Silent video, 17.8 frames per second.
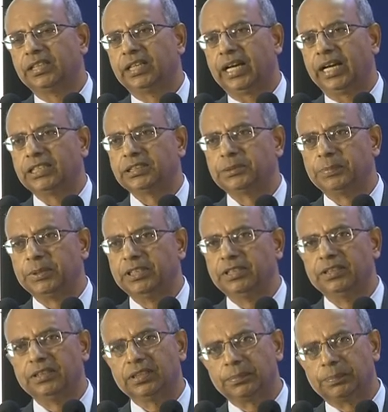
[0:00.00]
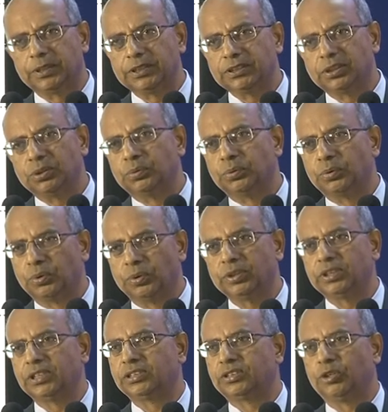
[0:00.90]
has been the person who
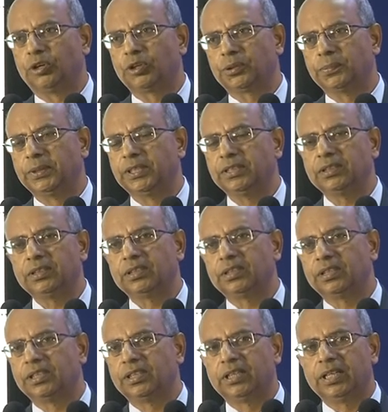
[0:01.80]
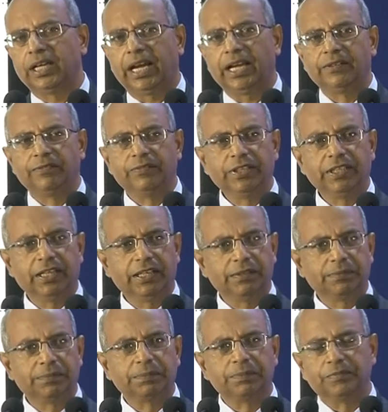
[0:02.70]
wrote this document, and
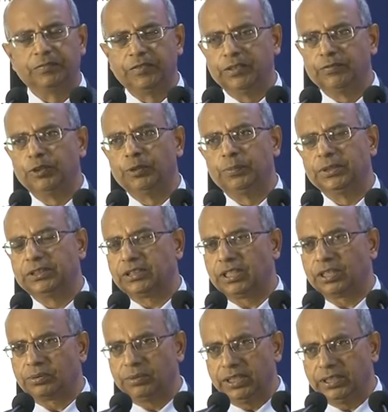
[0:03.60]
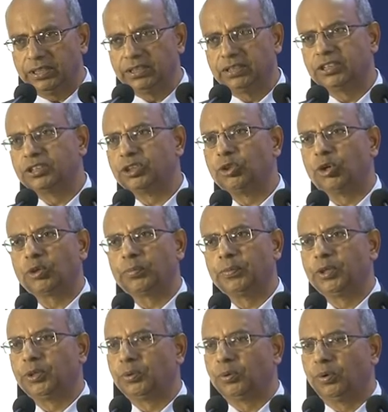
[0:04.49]
we would be circulating this
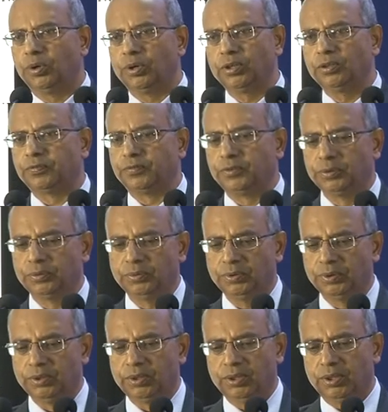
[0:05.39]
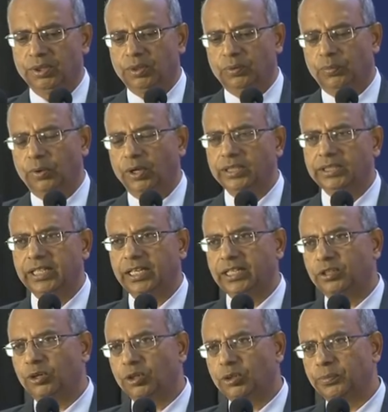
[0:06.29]
document to all of you. What
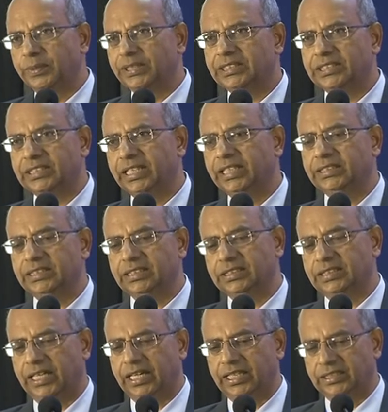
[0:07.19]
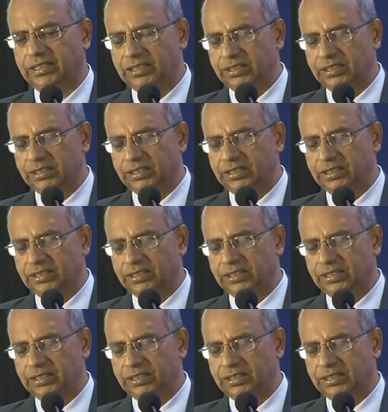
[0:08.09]
that document says is that